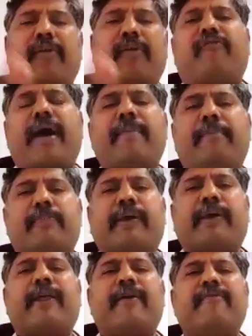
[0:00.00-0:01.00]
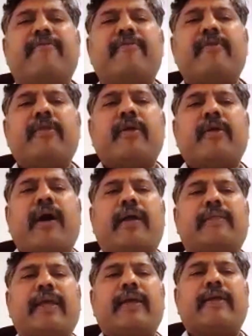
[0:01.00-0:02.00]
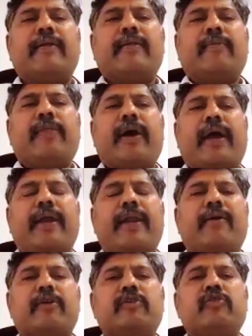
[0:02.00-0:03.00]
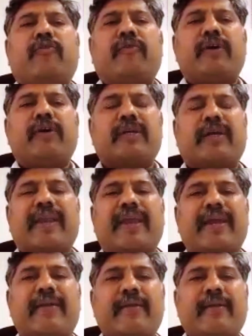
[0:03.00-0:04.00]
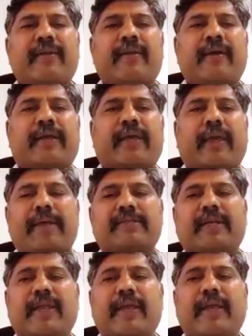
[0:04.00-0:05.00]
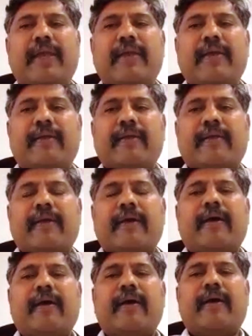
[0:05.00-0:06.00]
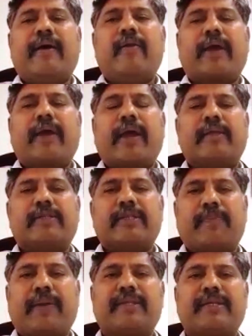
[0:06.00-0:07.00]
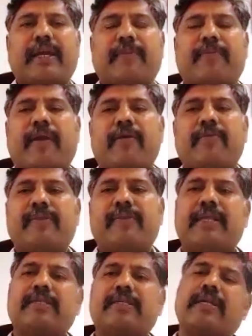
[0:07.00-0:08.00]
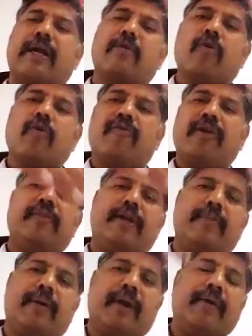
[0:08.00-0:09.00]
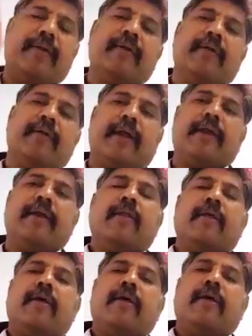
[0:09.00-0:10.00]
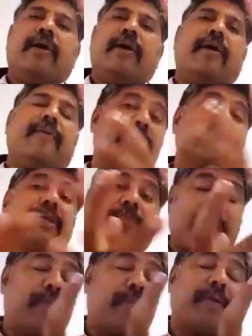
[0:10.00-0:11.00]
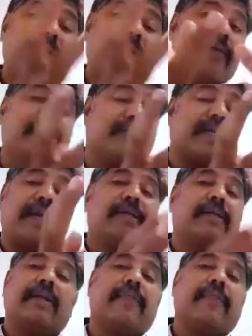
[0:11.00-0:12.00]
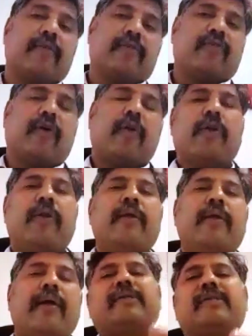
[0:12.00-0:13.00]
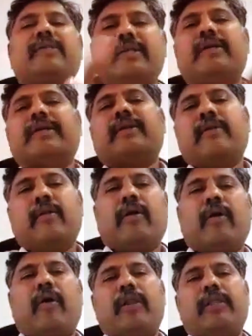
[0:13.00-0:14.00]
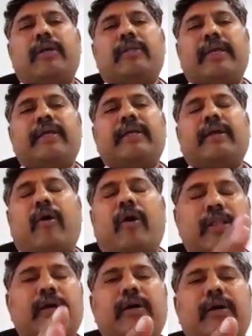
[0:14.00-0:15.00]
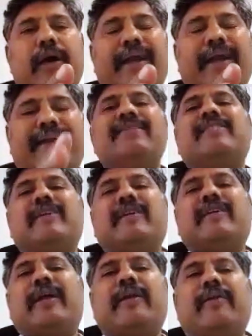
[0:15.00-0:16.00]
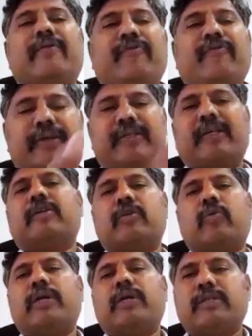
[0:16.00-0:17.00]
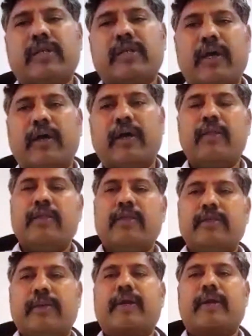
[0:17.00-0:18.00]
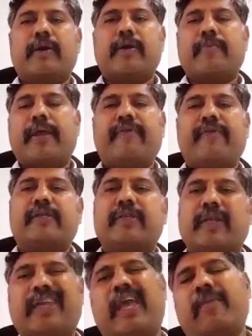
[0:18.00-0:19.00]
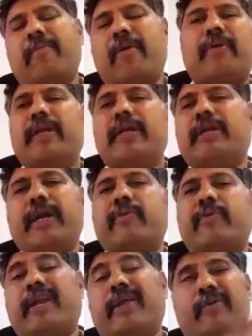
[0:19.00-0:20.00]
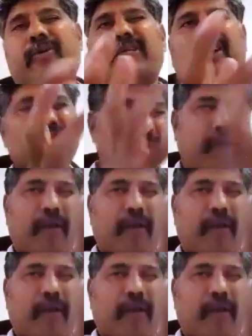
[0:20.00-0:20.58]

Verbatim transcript: the fab perspective, I think the idea was you first create capacity, uh, look at the supply side problems, and then start to go fill in the demand. Right? Mm. that was the, probably the, the strategy that, that was followed, and that's the reason all the thing, all the attention and fixation towards uh, semiconductor manufacturing came out in 2020 because that was the